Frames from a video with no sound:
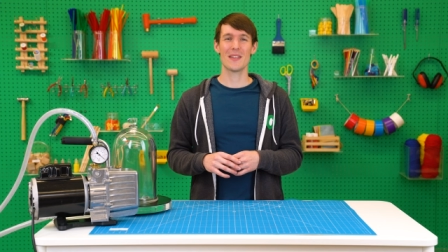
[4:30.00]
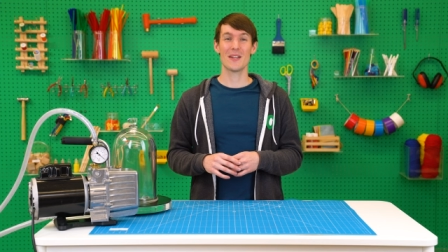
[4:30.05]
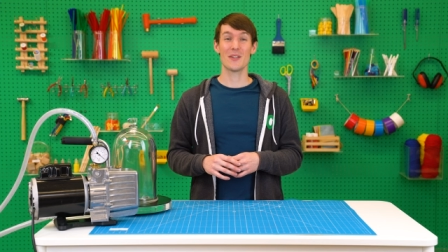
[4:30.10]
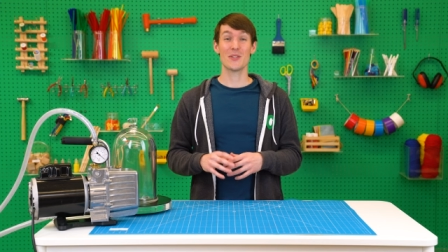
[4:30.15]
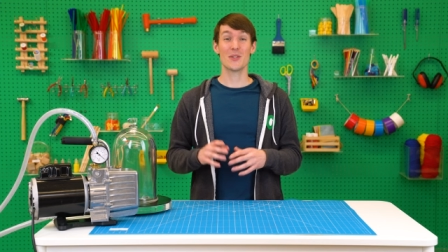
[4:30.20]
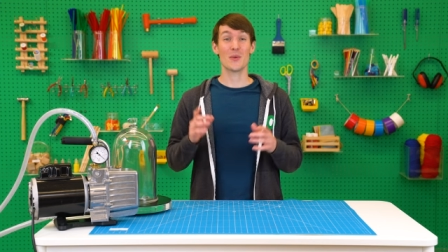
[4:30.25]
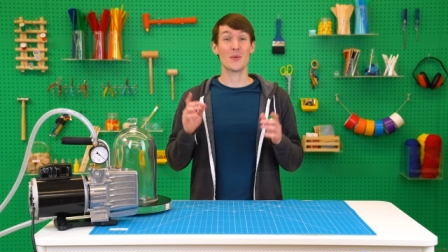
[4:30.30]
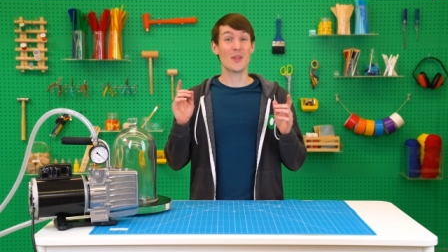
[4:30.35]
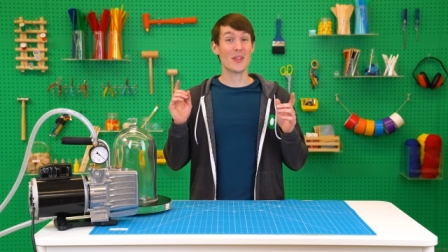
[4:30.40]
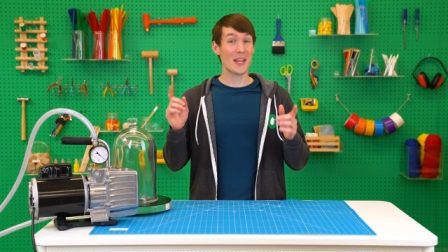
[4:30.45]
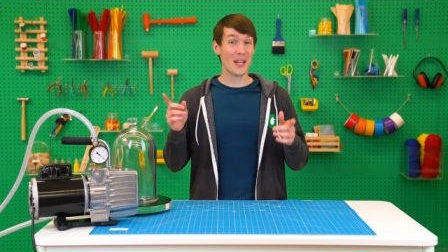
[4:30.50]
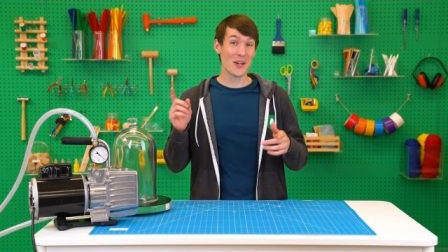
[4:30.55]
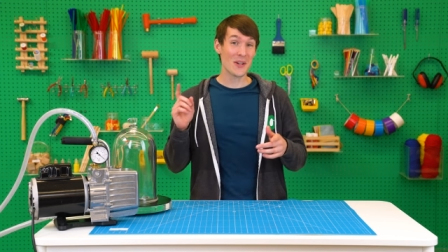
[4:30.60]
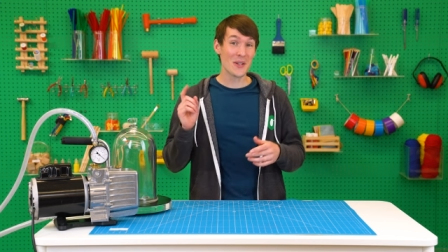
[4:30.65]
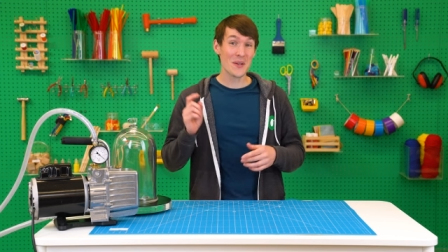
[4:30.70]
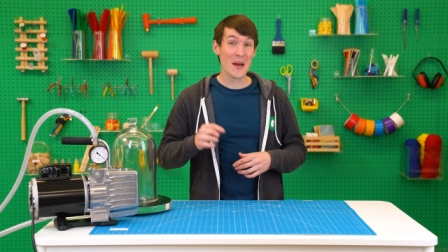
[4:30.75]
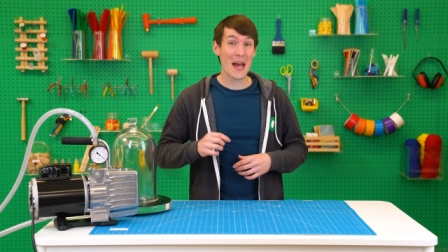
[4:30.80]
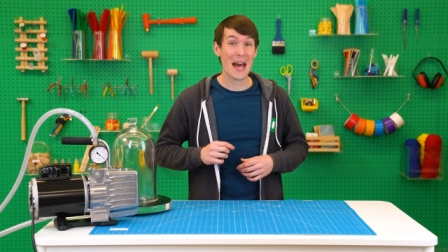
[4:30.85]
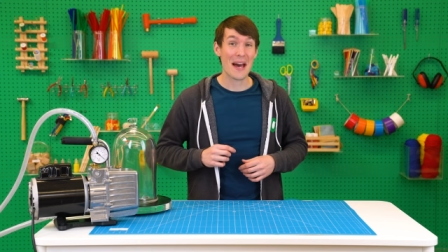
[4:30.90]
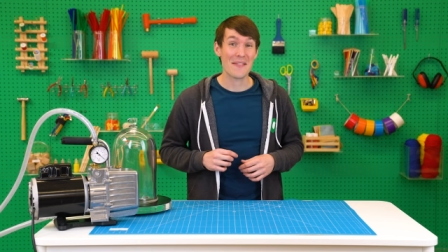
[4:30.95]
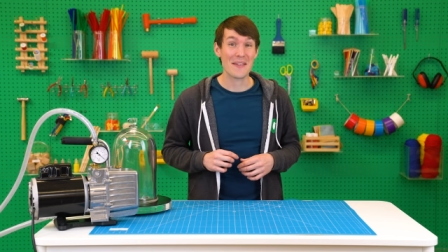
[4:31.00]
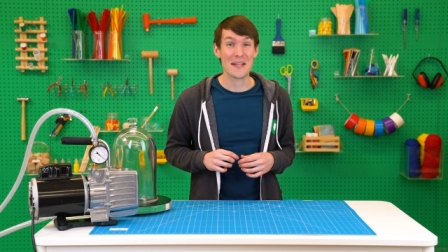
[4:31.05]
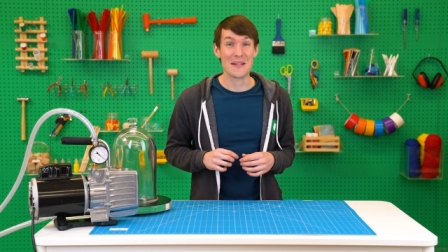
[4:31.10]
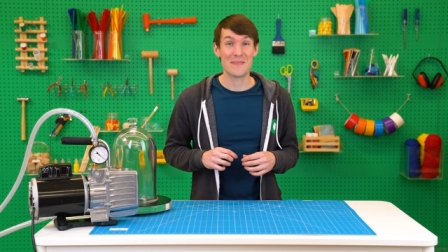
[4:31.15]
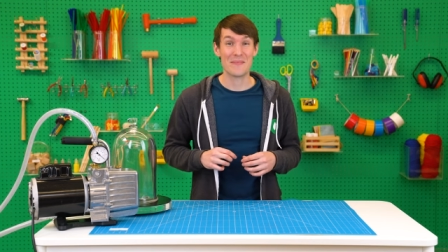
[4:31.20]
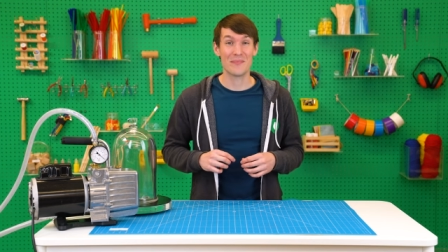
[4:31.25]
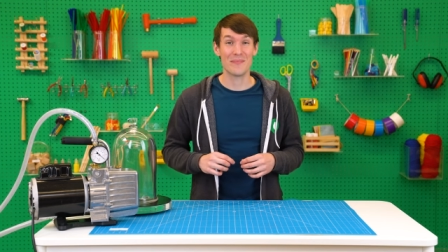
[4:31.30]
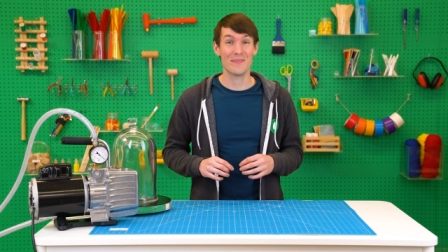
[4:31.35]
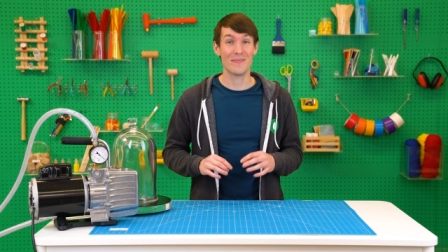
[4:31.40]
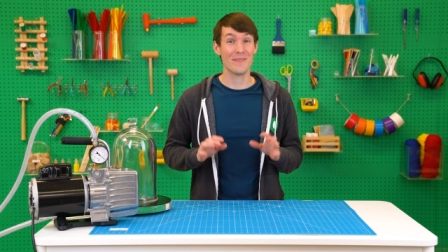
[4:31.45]
So there you have it.
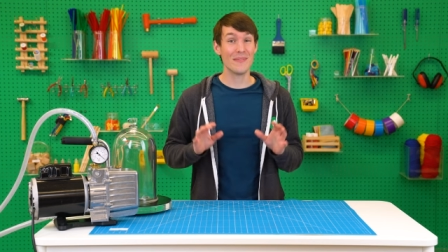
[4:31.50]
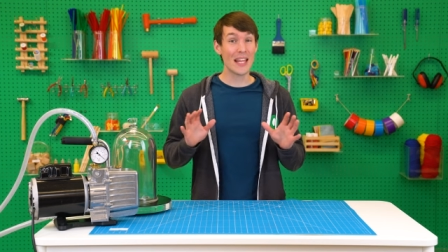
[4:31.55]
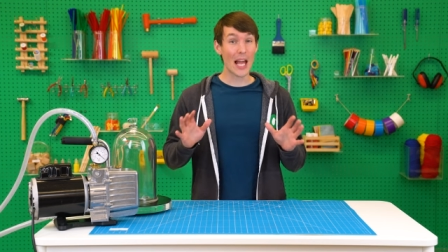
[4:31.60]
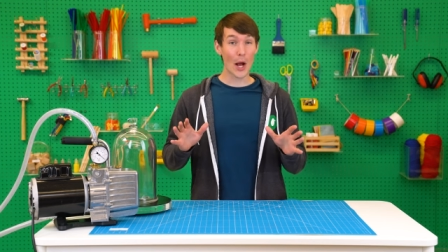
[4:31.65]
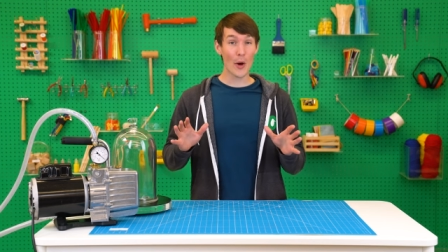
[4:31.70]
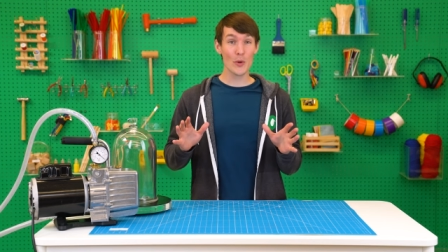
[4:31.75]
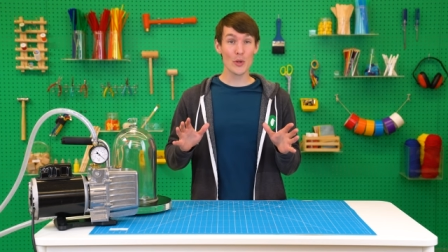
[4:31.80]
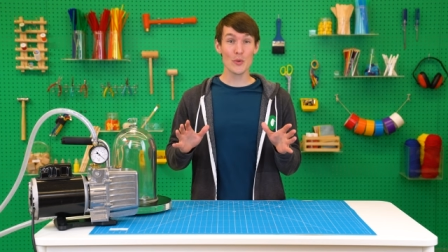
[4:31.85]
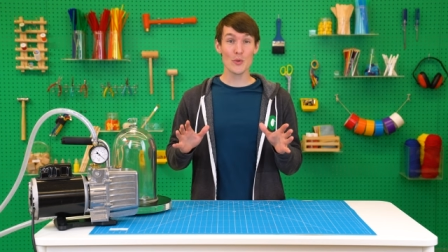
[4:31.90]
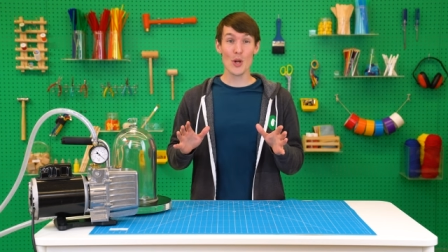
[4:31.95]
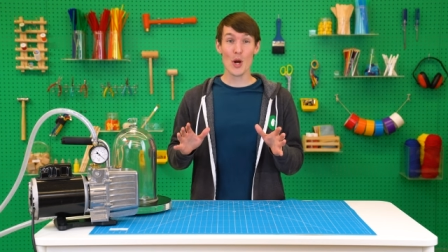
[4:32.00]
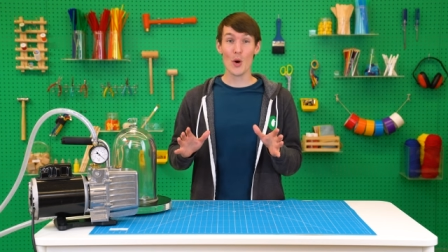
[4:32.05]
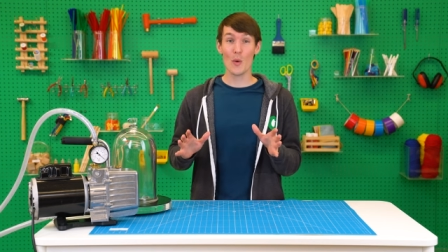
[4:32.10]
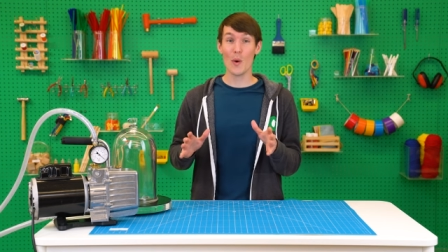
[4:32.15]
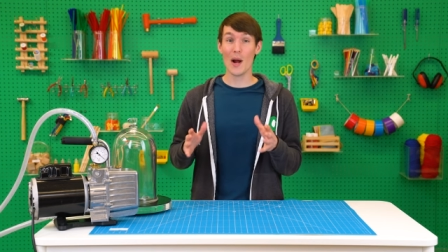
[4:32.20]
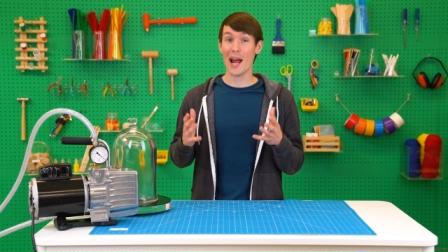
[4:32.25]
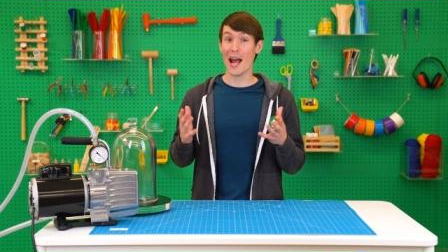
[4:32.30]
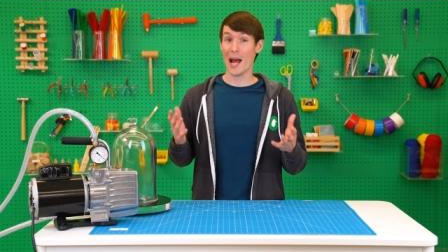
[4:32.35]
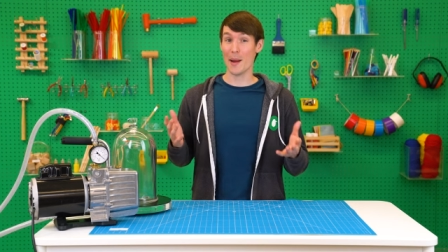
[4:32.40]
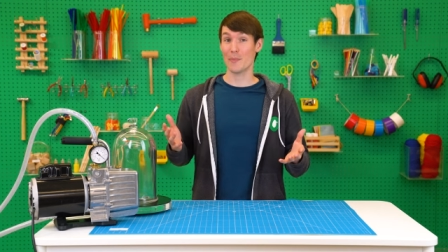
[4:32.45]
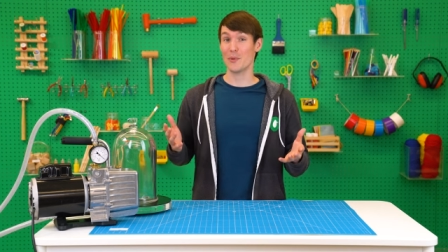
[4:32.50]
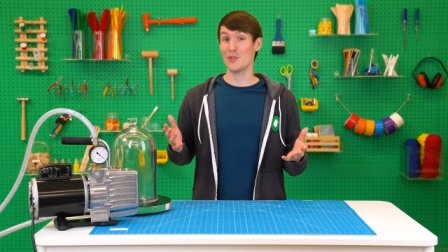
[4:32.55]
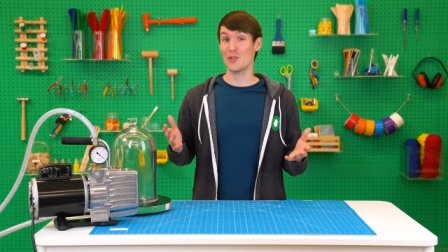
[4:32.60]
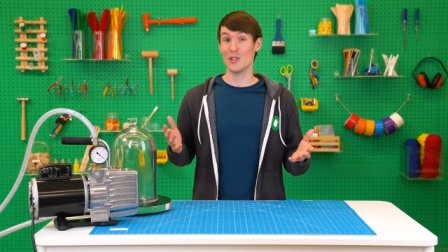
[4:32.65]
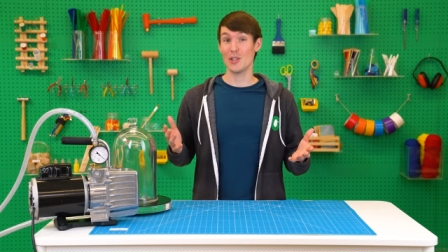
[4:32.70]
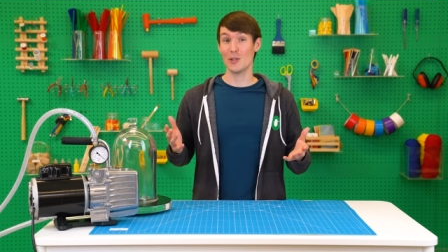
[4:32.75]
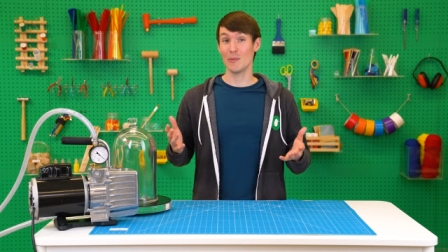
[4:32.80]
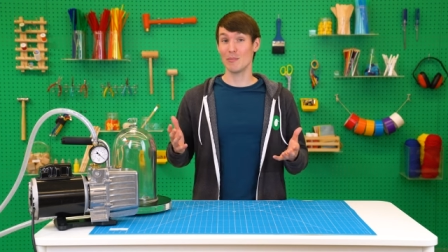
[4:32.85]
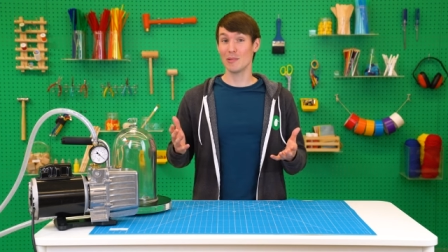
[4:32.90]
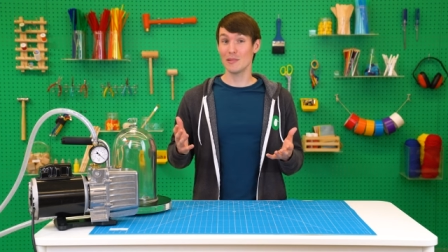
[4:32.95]
Now you know what happens
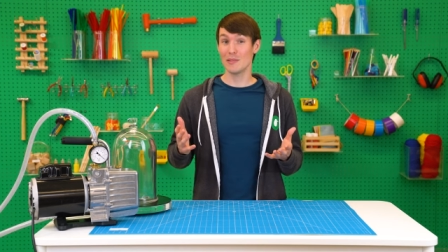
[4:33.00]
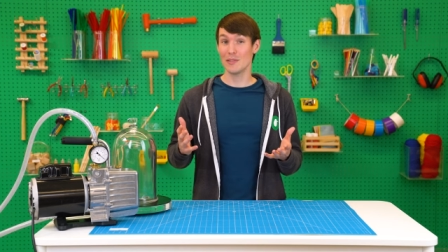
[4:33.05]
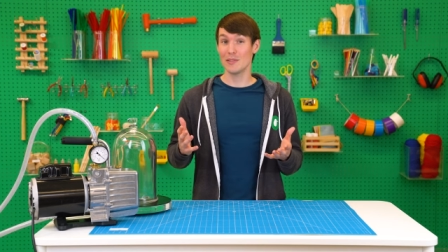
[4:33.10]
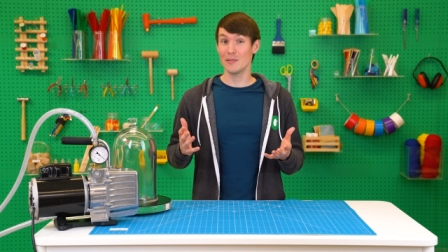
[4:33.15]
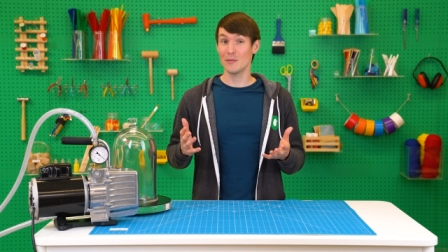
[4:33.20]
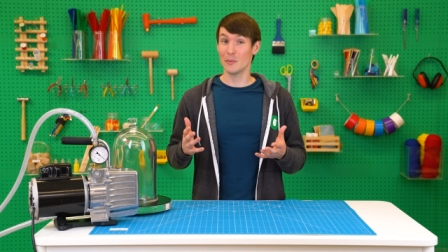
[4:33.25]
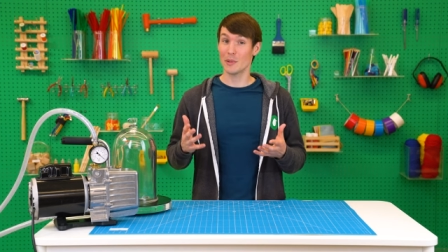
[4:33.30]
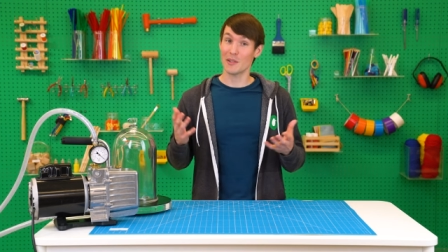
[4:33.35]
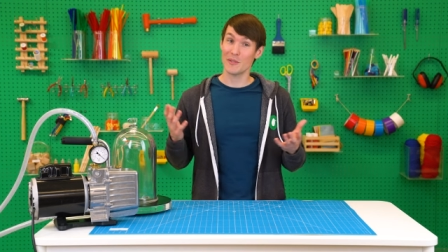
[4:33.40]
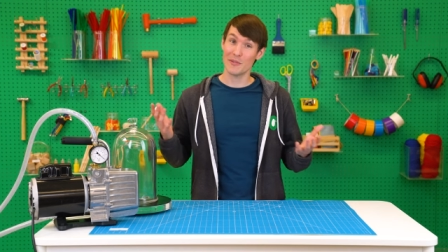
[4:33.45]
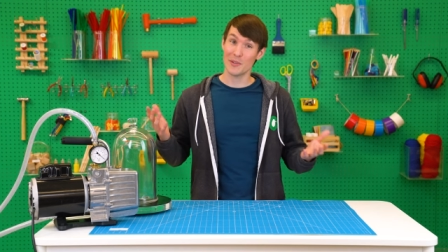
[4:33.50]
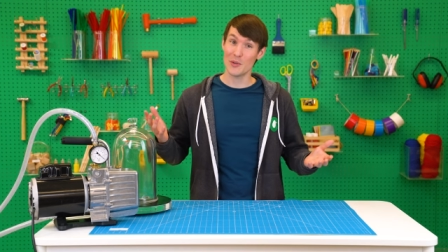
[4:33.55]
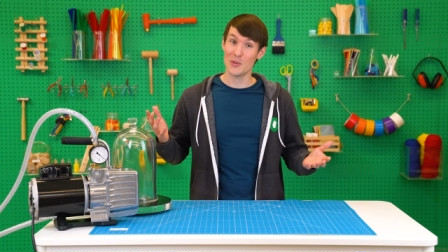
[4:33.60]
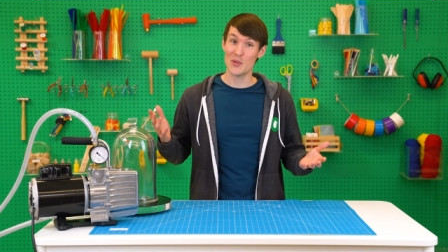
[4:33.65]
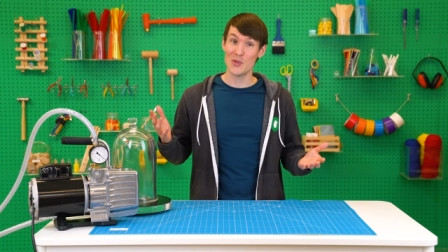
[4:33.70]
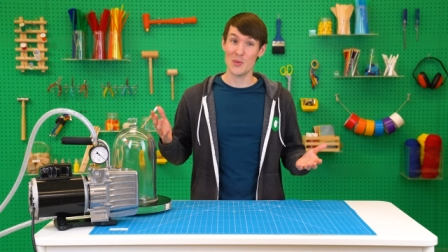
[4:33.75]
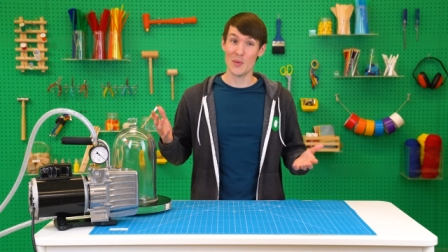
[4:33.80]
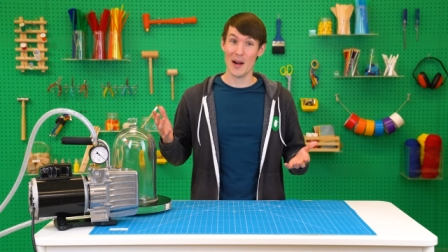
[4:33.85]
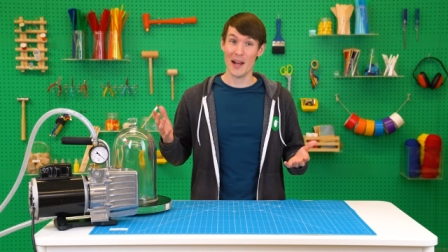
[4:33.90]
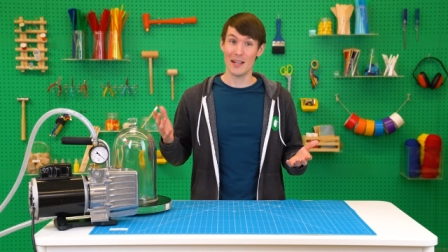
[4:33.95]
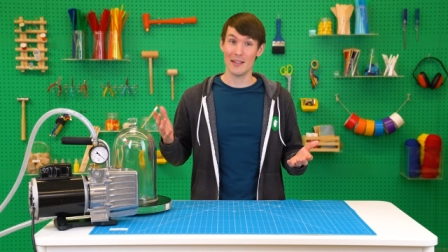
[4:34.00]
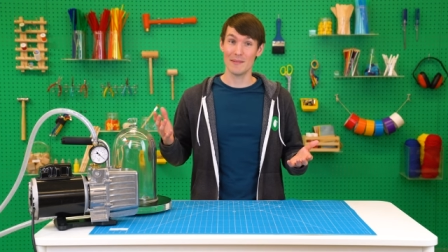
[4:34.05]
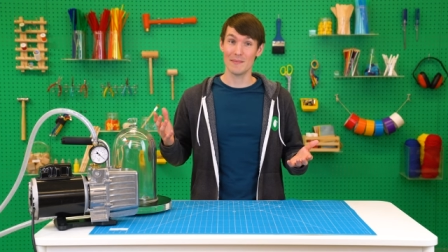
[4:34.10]
to your balloon when it floats away.